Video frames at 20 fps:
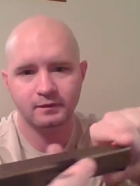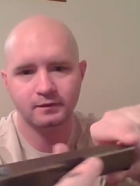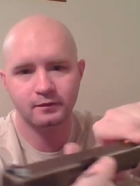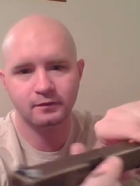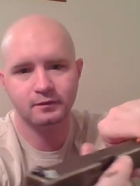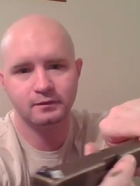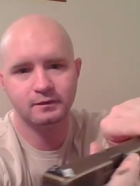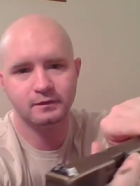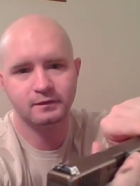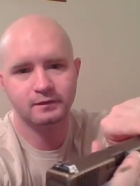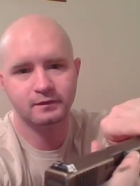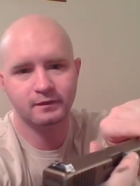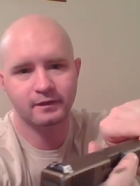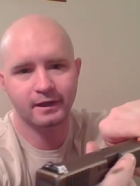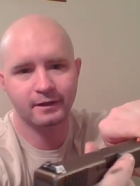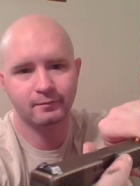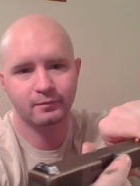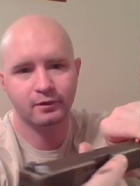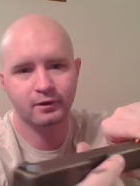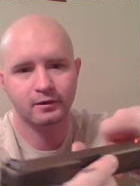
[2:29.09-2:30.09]
so you just see
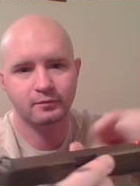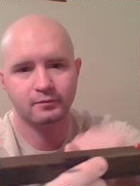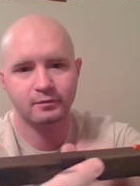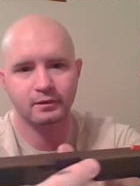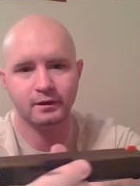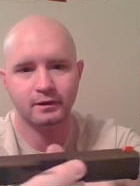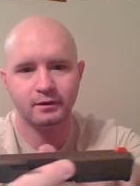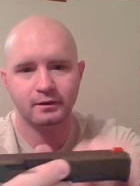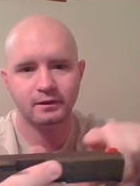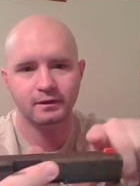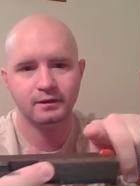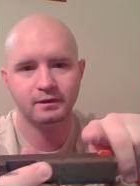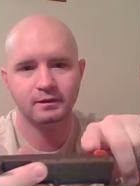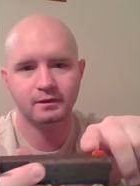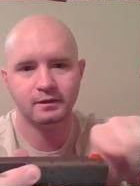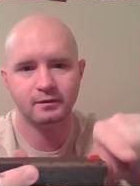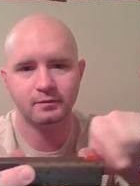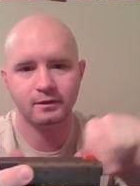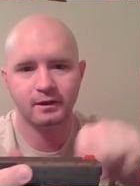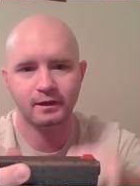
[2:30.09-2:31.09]
that part, but
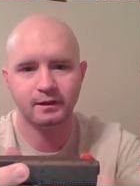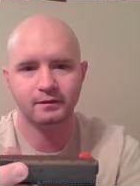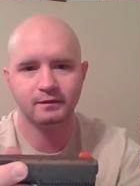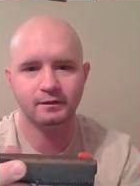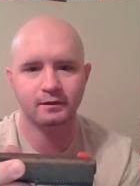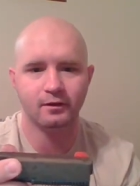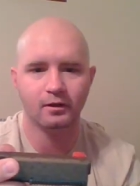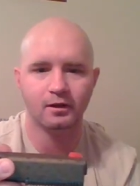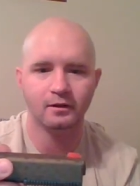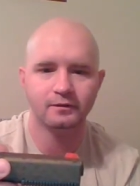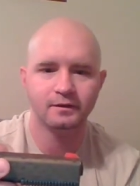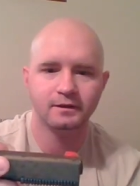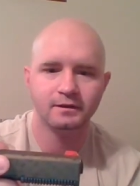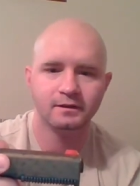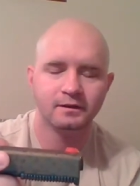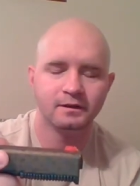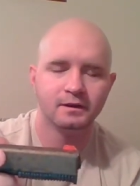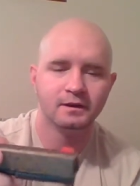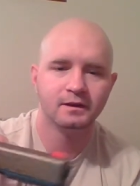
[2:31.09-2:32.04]
he went ahead and did all of it.